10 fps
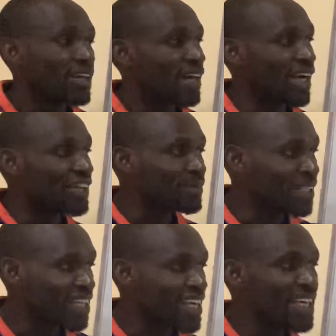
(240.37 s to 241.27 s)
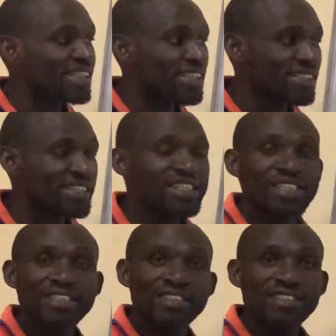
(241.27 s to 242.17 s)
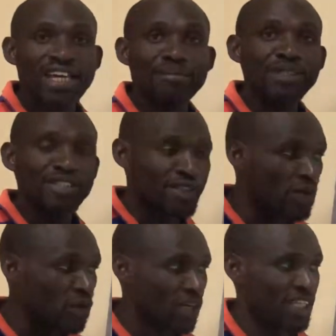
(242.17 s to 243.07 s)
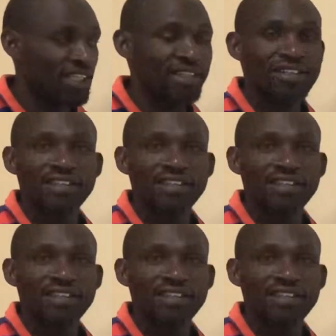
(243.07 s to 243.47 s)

And when Kenyans are seeing these things coming slowly,